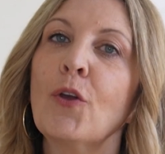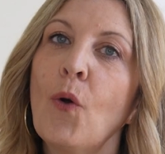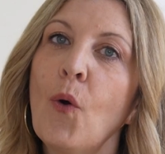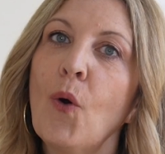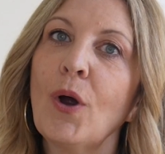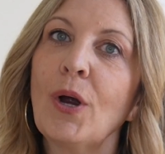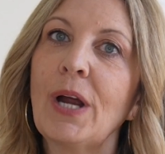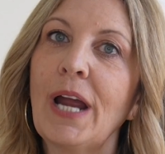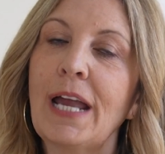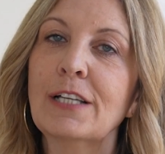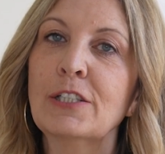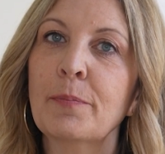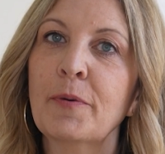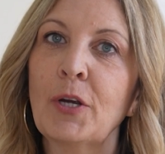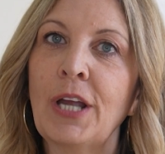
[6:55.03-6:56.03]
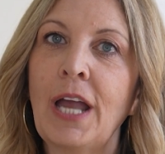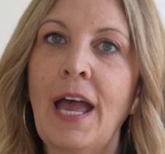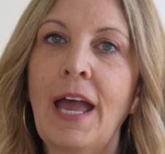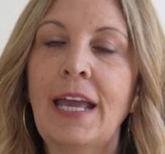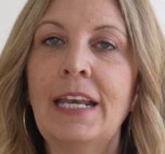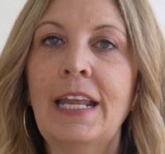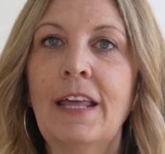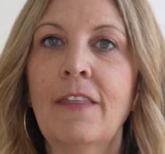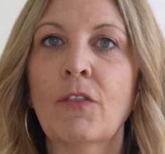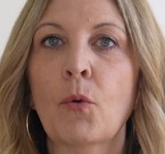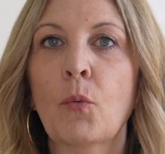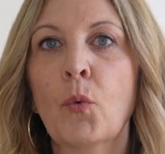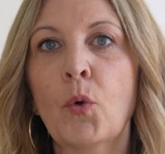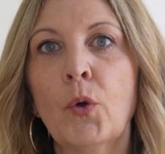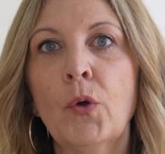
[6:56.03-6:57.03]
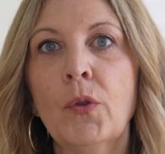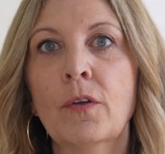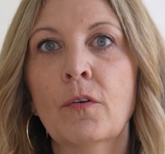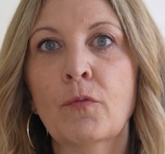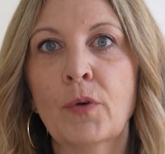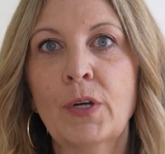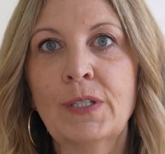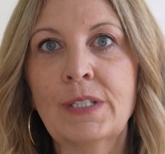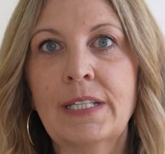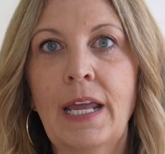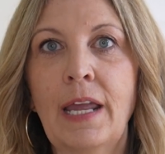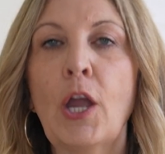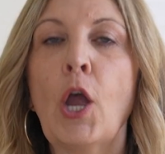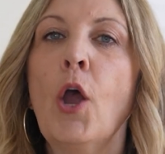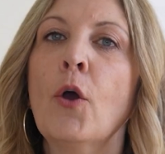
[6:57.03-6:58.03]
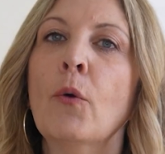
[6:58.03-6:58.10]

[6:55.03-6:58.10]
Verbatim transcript: your expert guide in the world of real estate